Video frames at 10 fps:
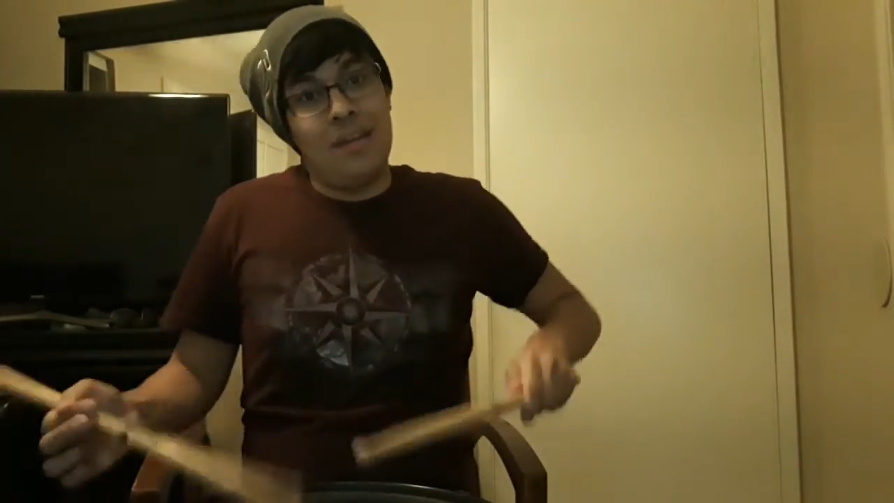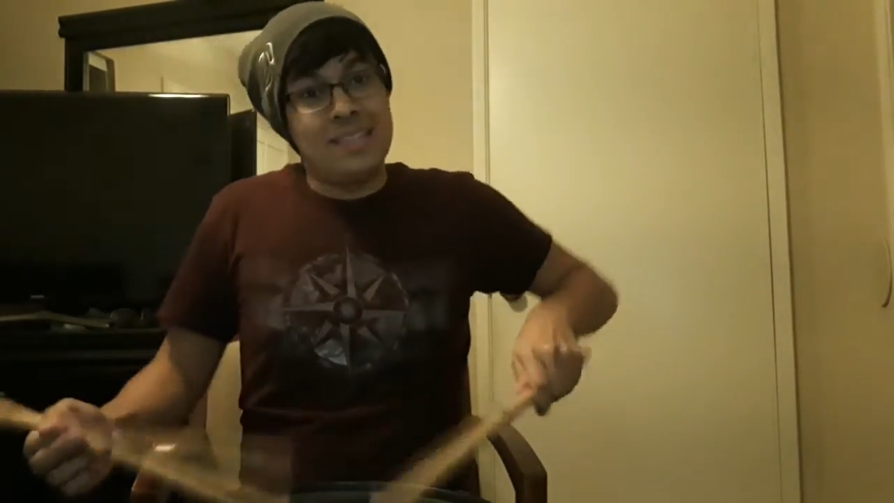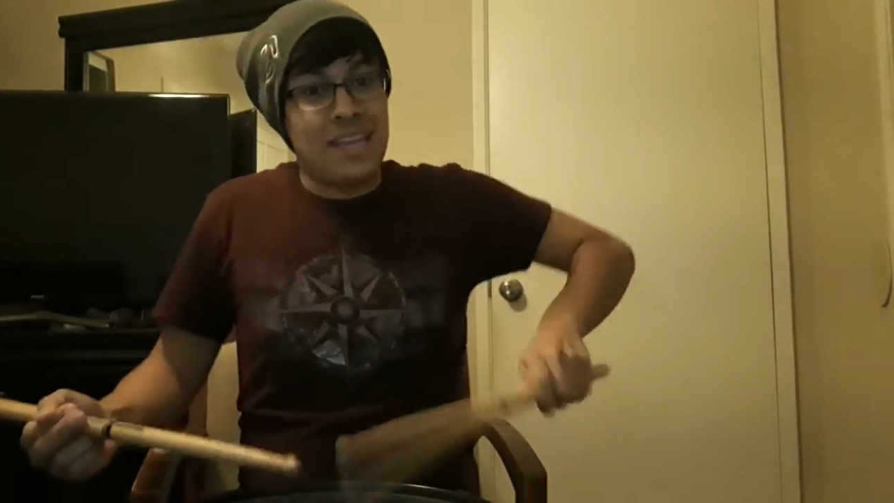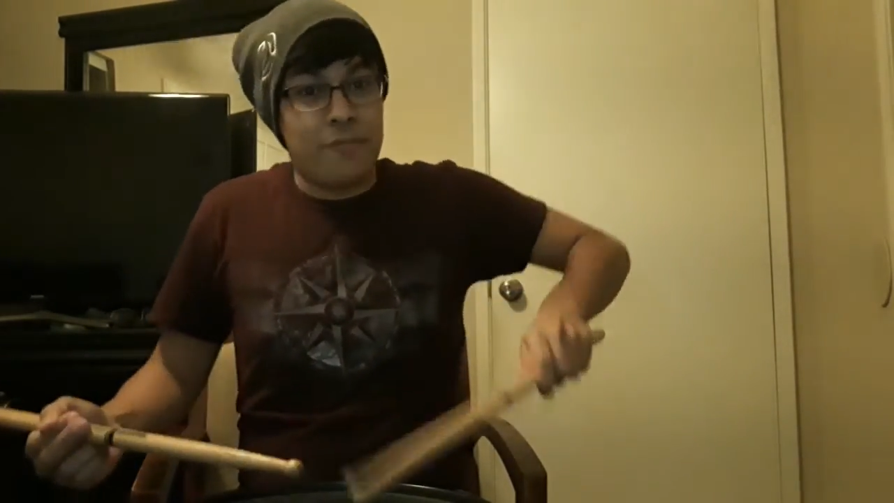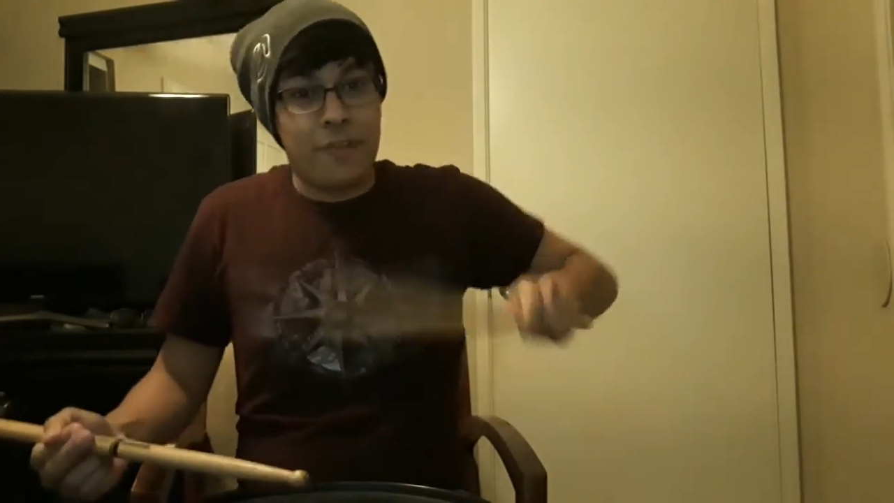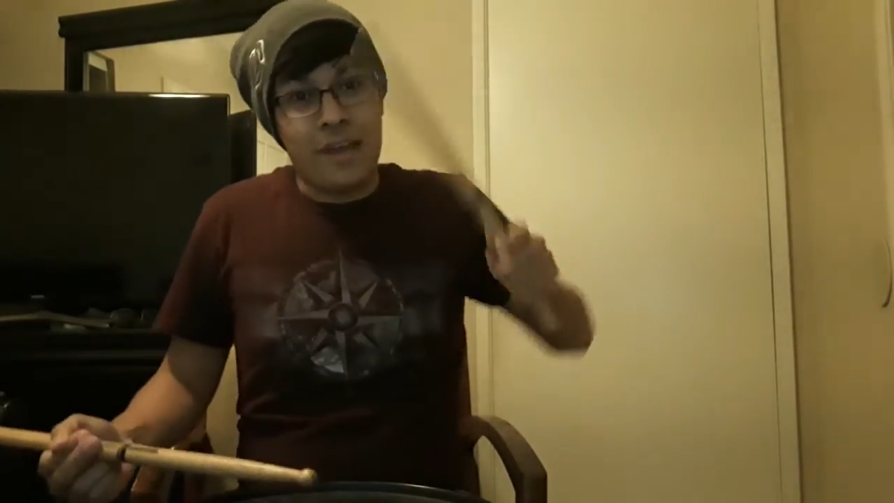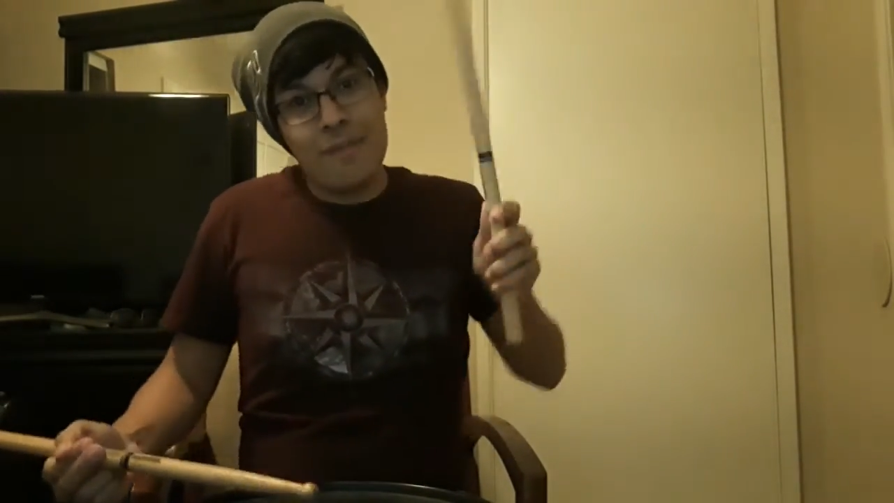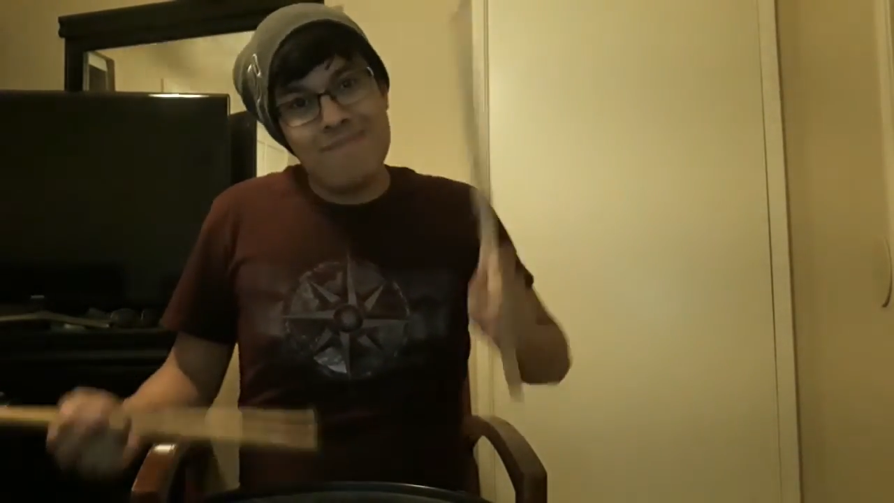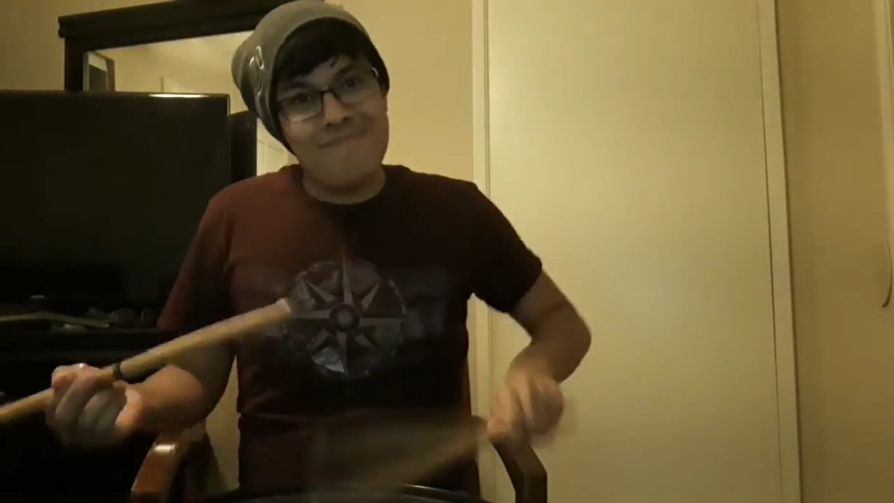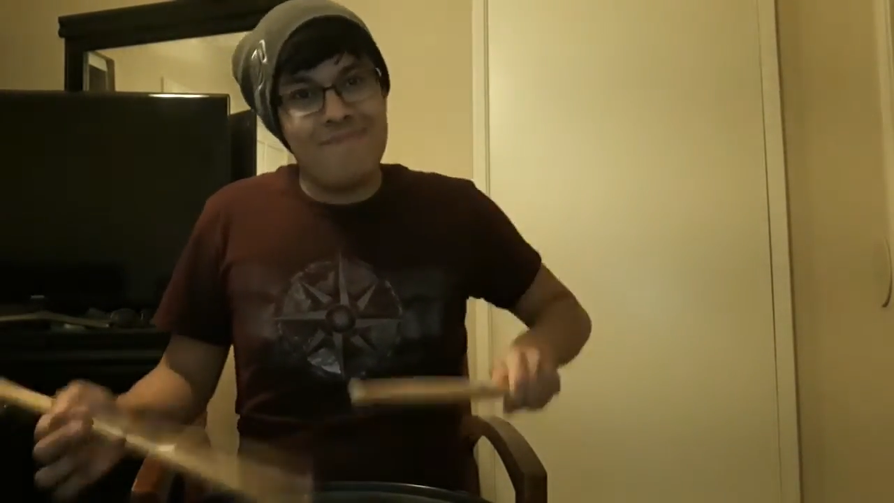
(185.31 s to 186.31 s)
tight flam,